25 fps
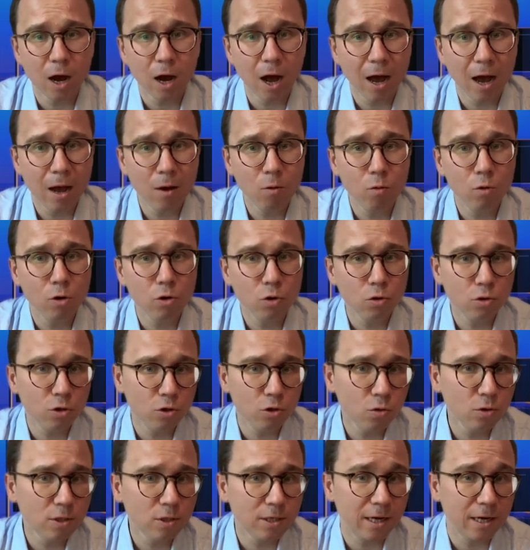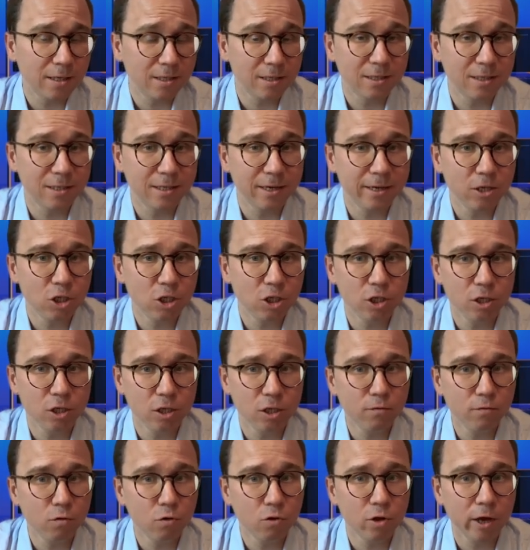I will not use SSH key
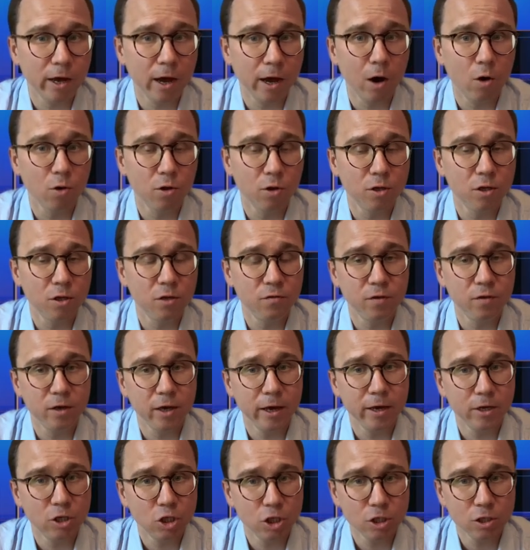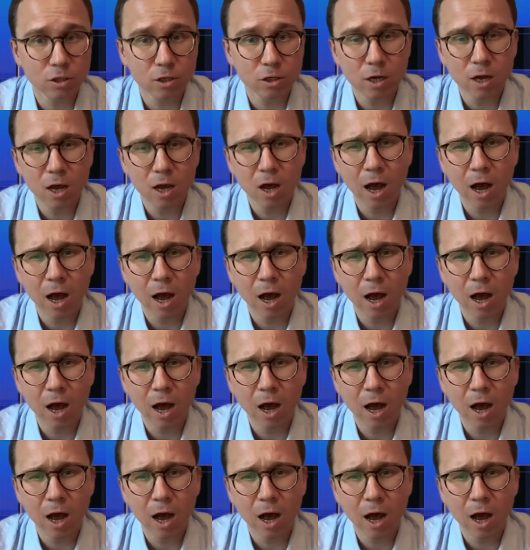for the authentication.